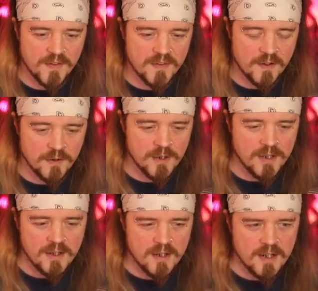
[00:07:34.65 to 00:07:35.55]
So
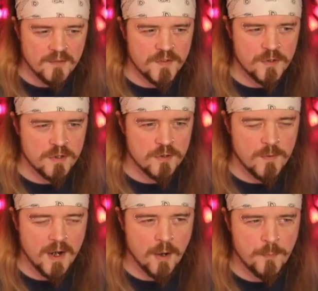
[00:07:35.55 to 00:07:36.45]
if you
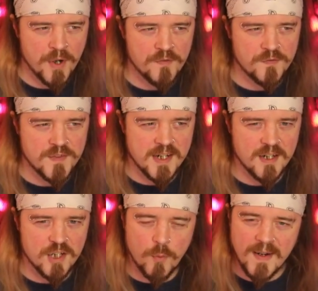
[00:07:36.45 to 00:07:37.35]
do above tier
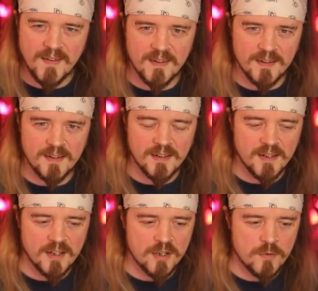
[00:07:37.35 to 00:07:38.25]
20,
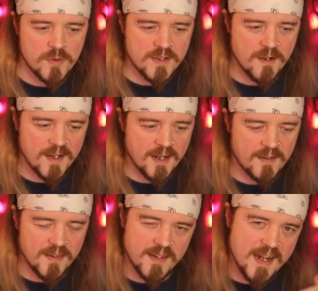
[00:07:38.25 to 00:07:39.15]
you start getting
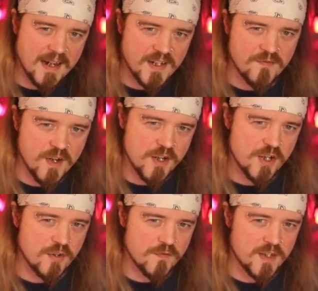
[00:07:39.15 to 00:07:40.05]
to the next
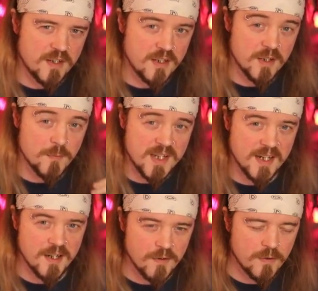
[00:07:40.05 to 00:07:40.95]
version of the
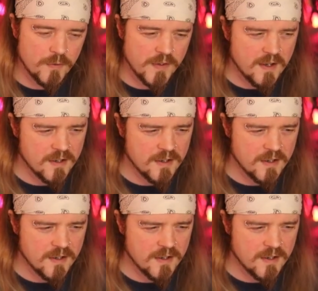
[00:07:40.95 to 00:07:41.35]
materials.